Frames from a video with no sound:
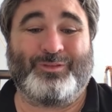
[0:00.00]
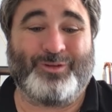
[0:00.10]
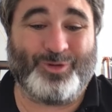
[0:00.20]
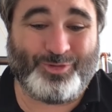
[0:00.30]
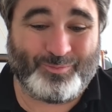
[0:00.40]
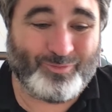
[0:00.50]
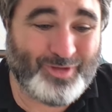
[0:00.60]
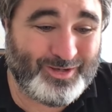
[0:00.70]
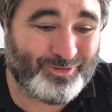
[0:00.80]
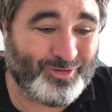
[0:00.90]
Awesome.
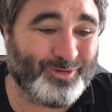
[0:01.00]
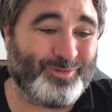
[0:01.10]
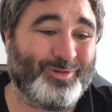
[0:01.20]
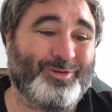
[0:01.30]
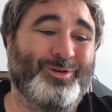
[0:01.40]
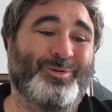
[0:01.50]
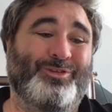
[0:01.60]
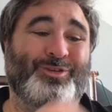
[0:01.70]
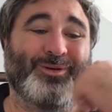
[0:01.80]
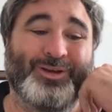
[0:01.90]
Hey, so look what
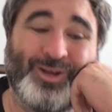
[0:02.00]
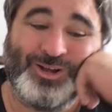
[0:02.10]
it's doing.